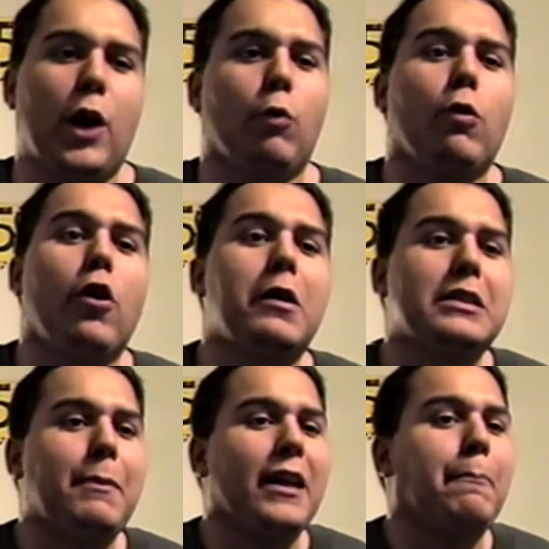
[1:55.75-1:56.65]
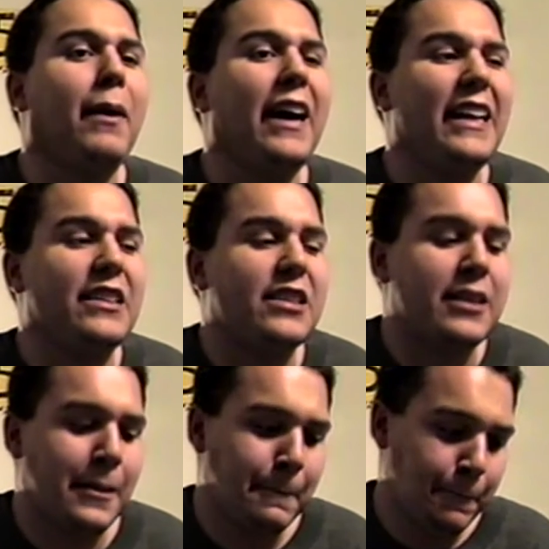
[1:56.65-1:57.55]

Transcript: out worms by the pint.